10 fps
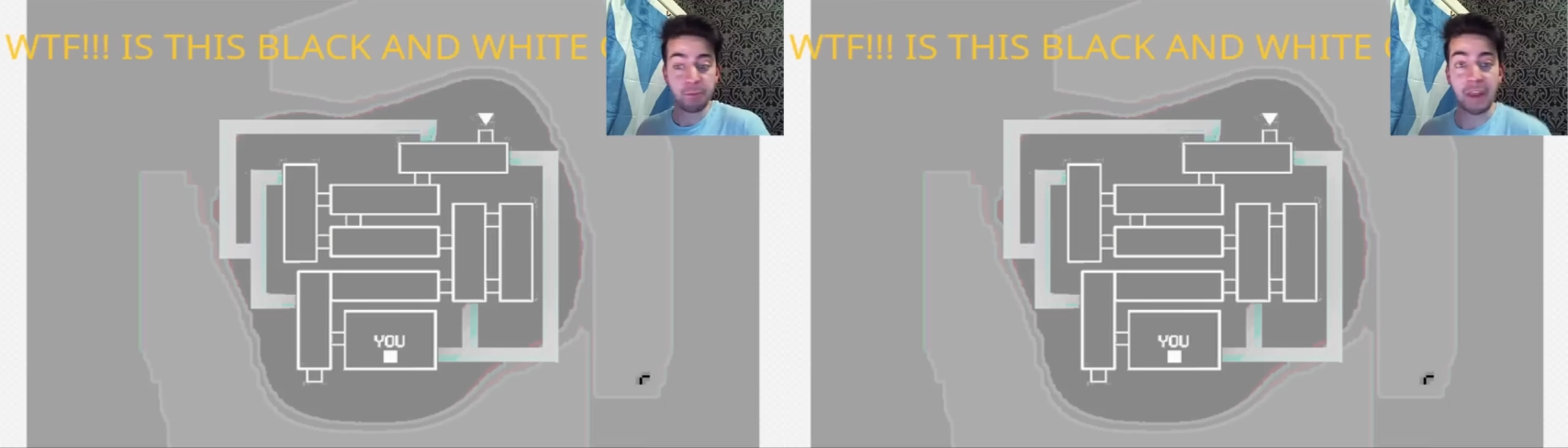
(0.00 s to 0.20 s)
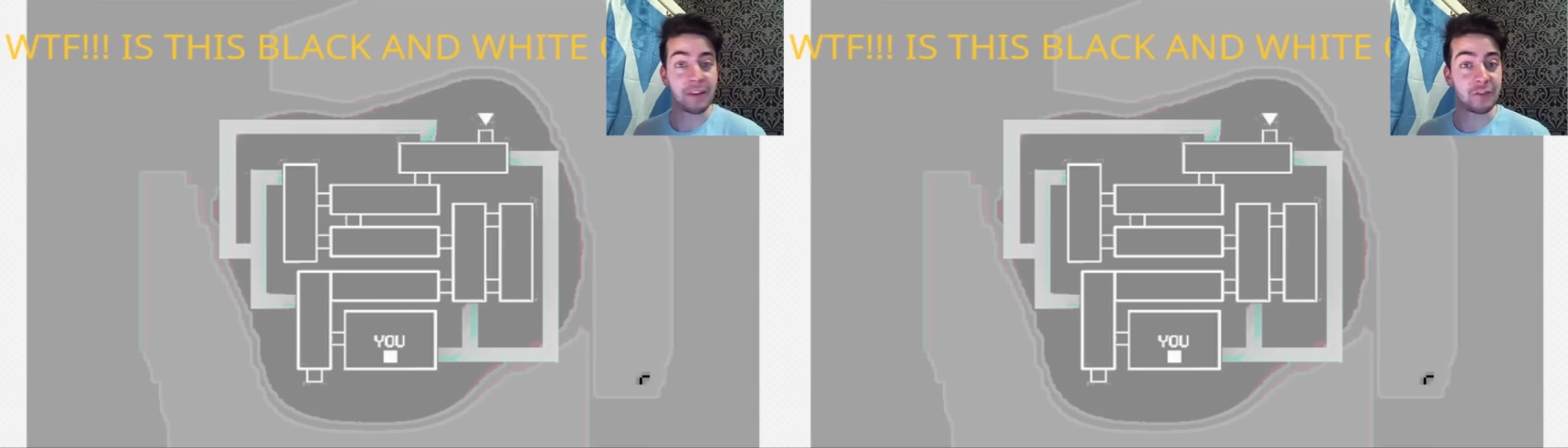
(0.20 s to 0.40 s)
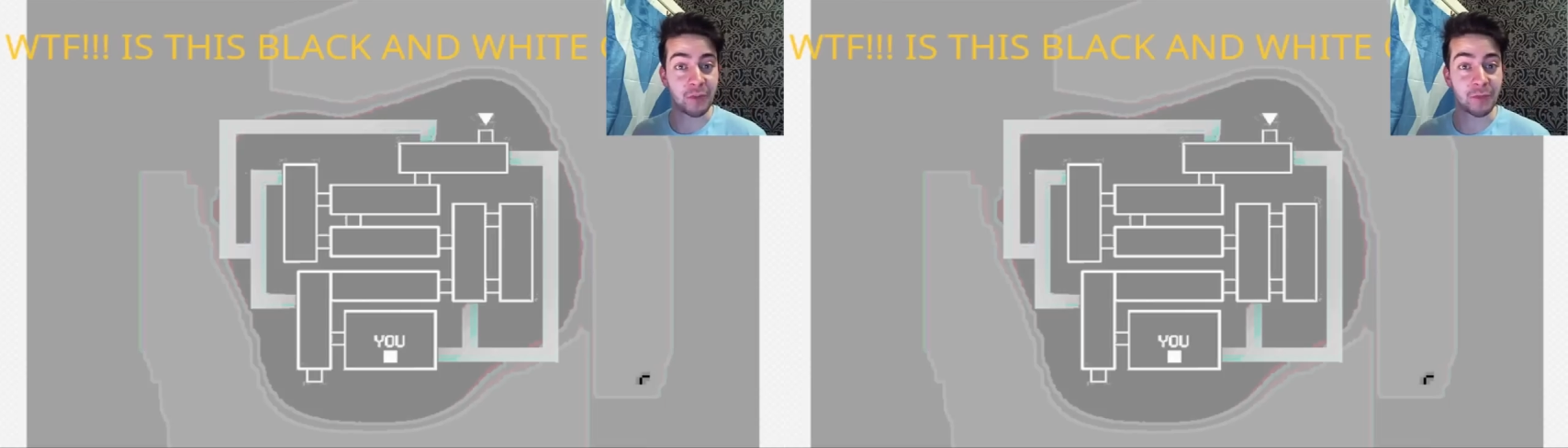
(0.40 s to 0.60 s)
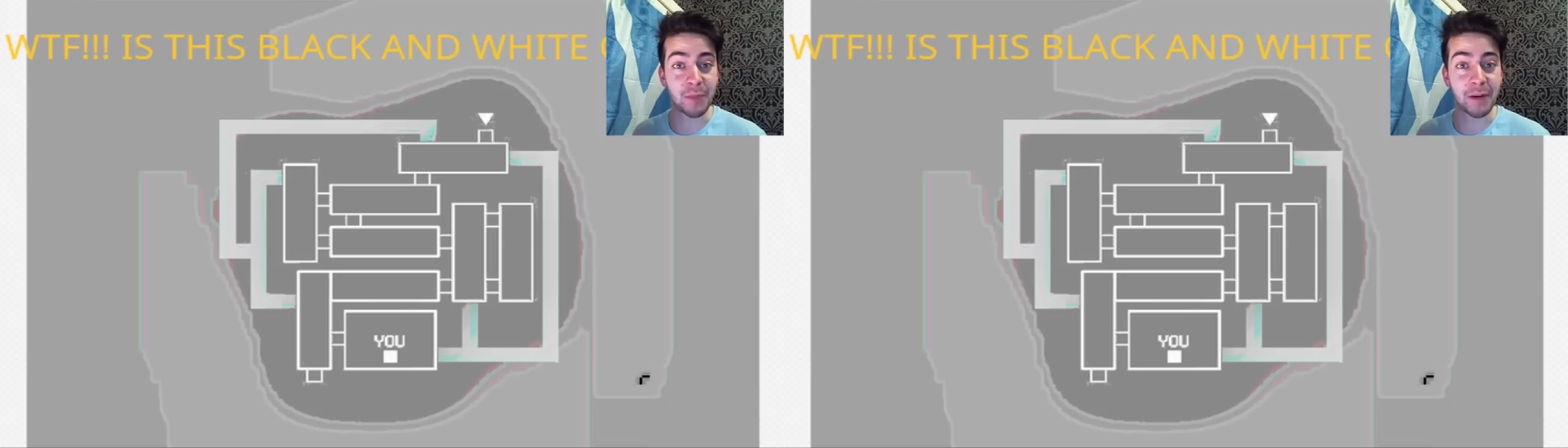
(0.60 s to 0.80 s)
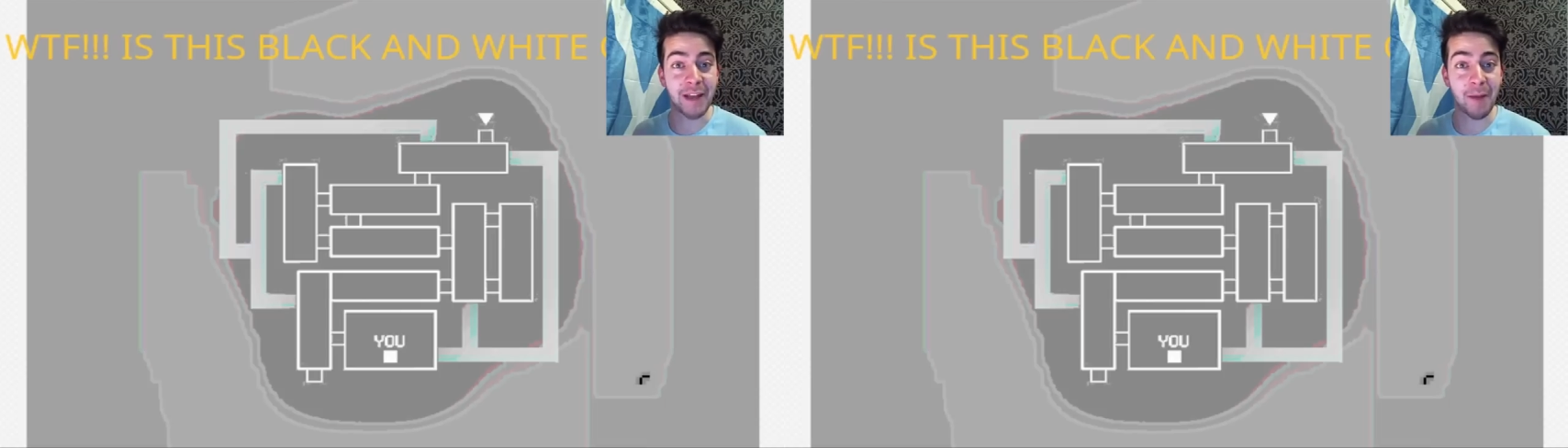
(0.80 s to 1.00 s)
it seems
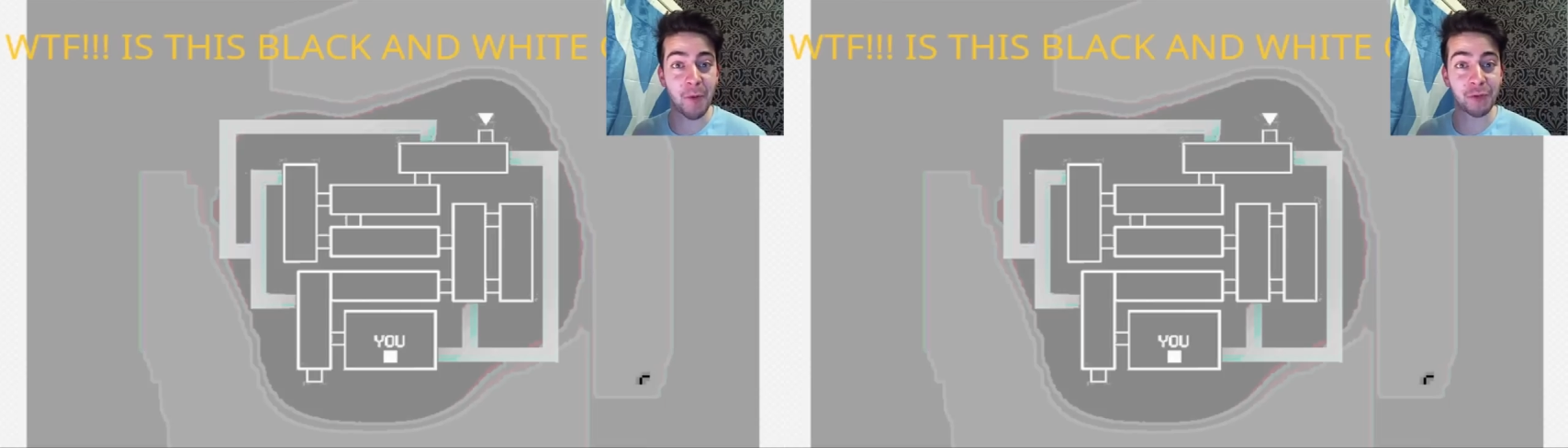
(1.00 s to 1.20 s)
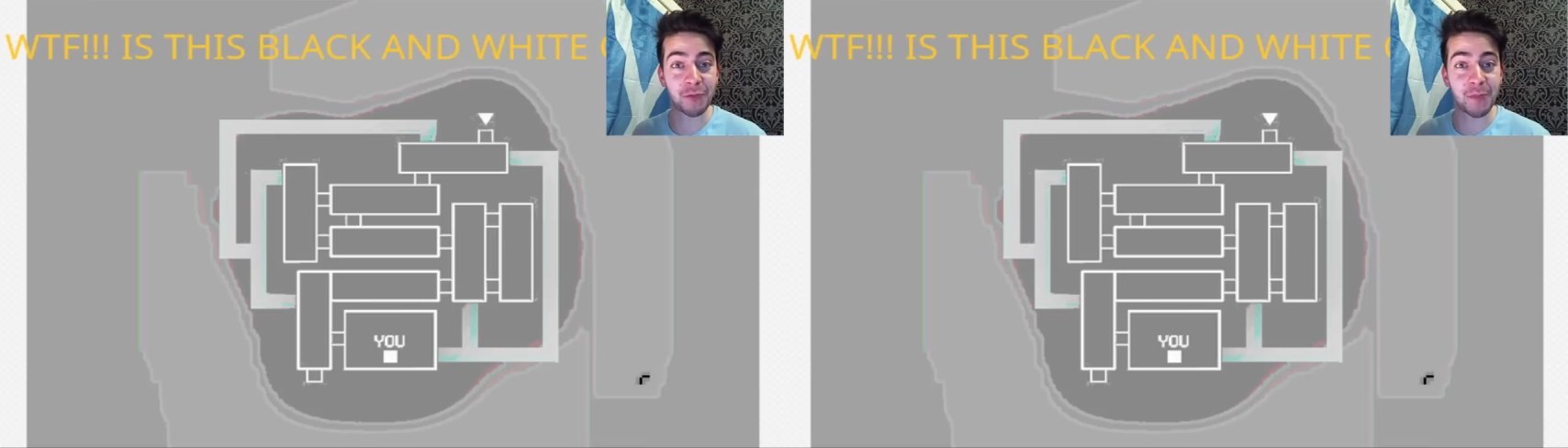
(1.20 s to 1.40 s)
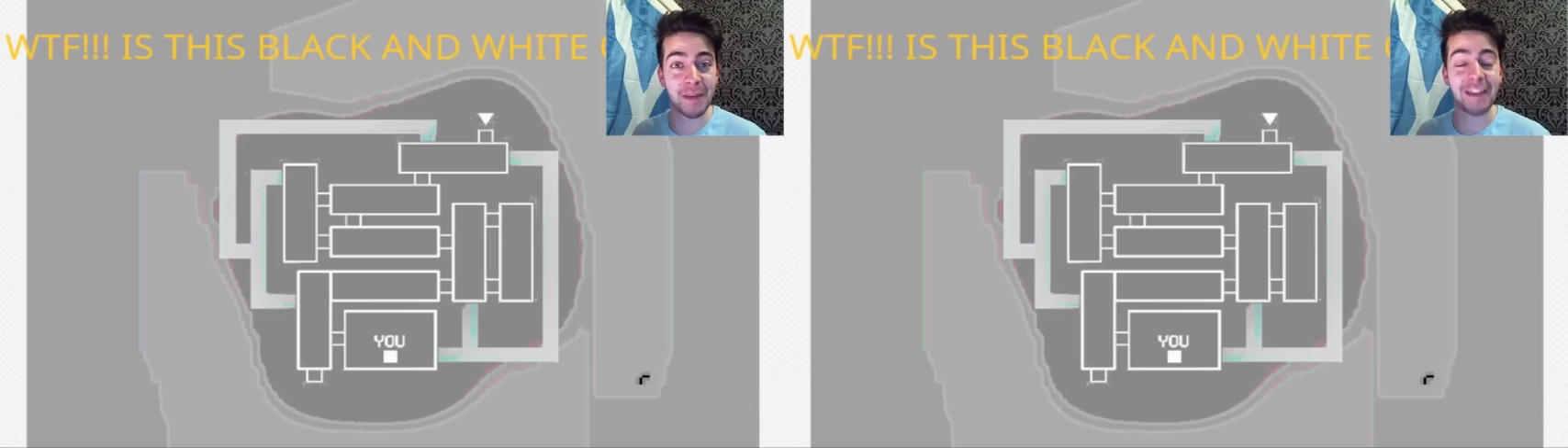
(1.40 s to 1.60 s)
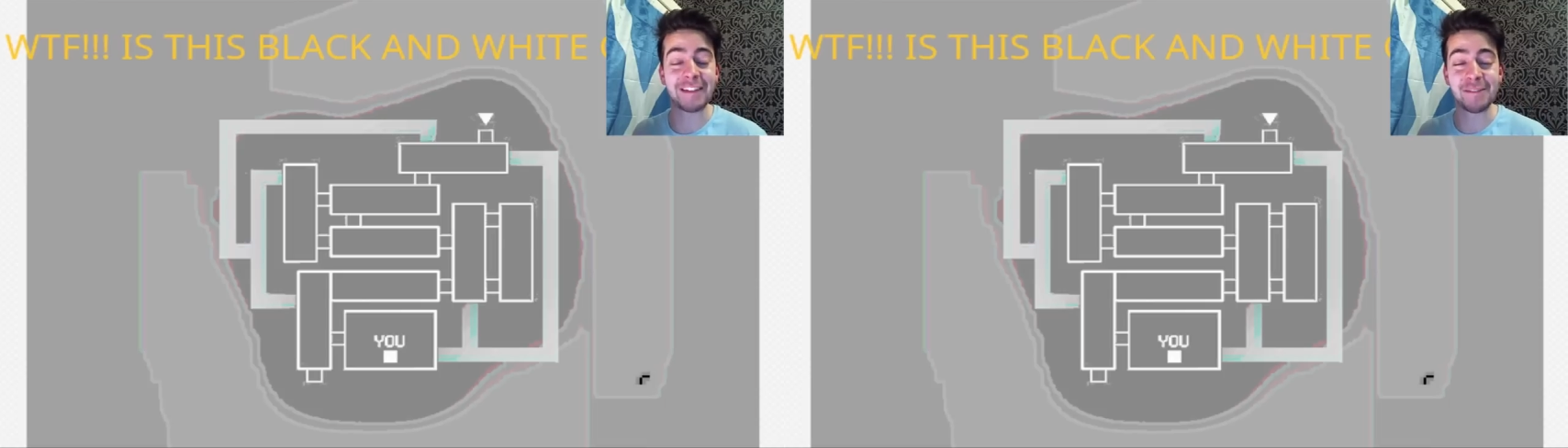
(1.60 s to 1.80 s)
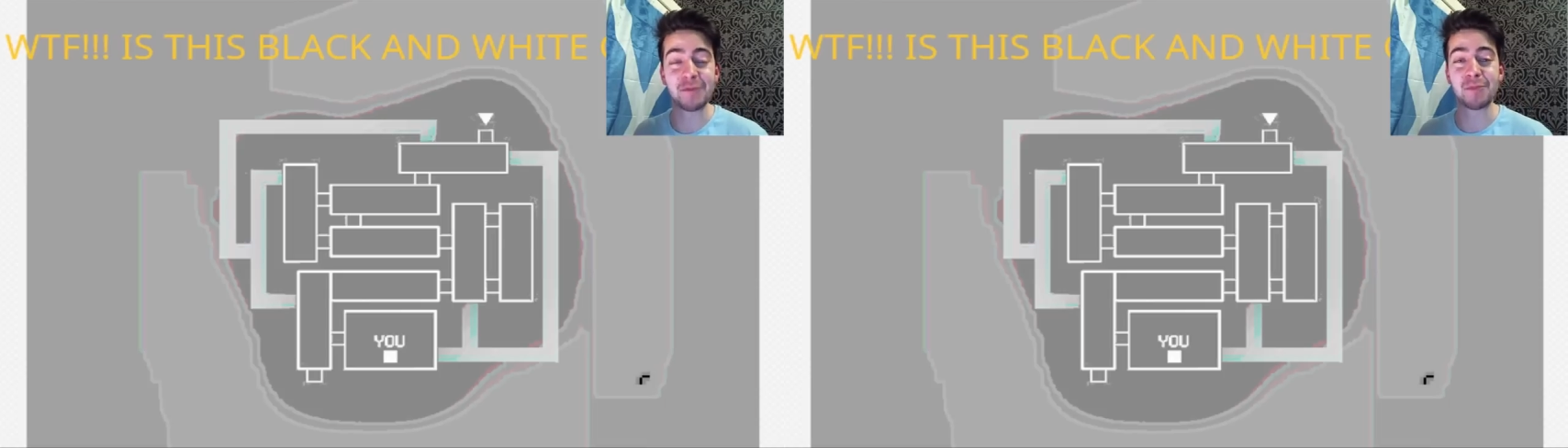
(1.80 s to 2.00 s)
pretty damn awesome to me. It
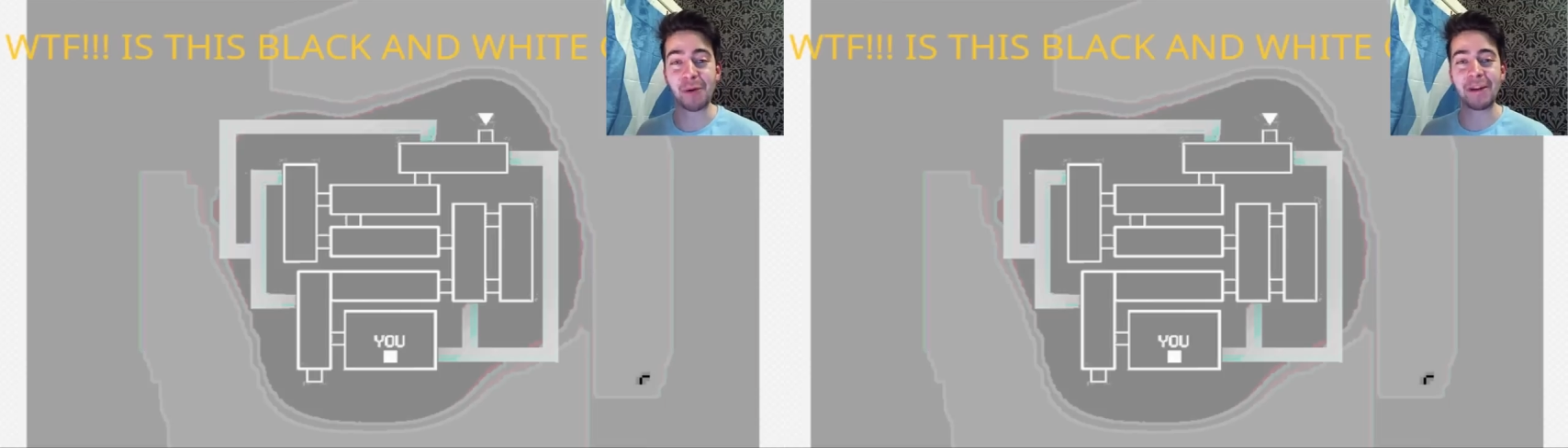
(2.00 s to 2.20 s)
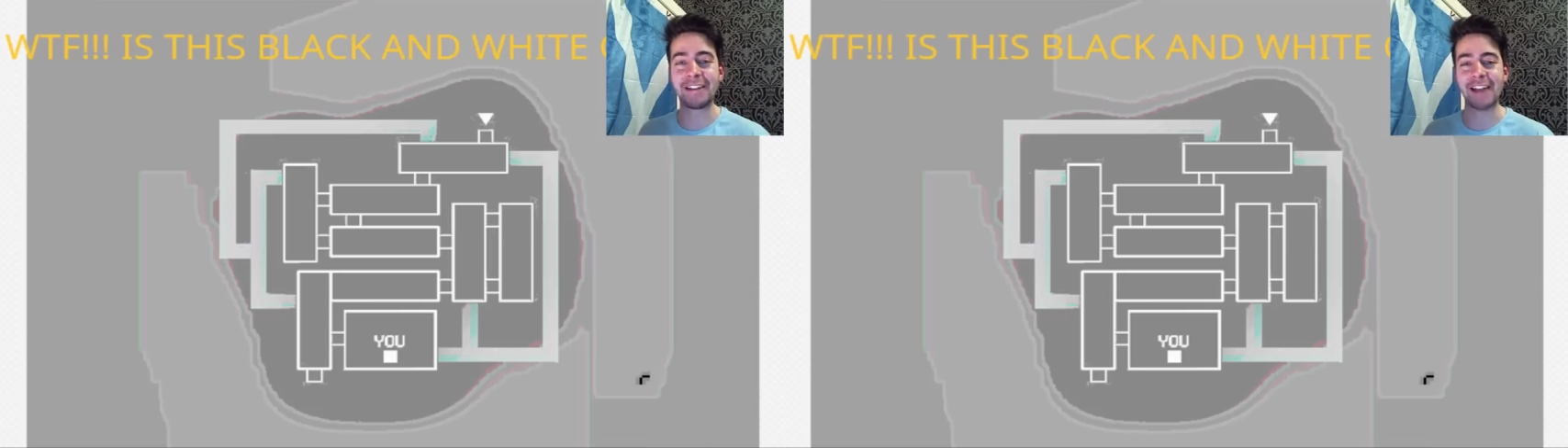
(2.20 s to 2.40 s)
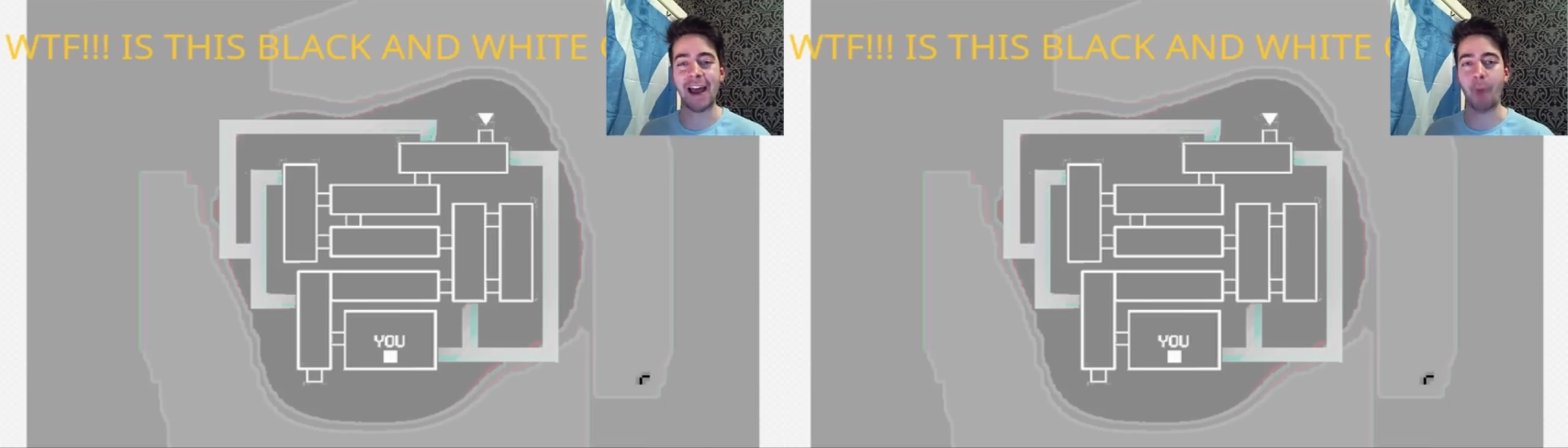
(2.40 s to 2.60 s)
seems pretty damn